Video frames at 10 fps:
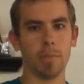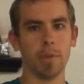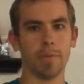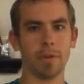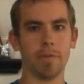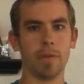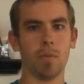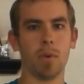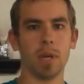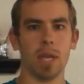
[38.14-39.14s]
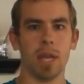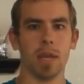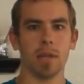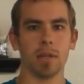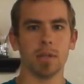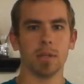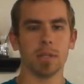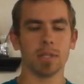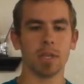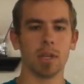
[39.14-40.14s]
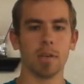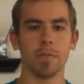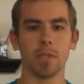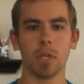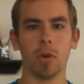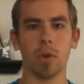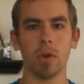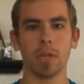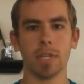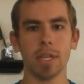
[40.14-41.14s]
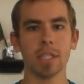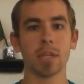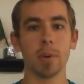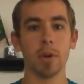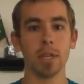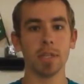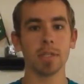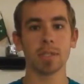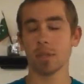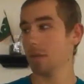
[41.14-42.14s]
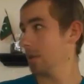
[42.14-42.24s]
be in front of everyone, and instead of sharing our testimonies,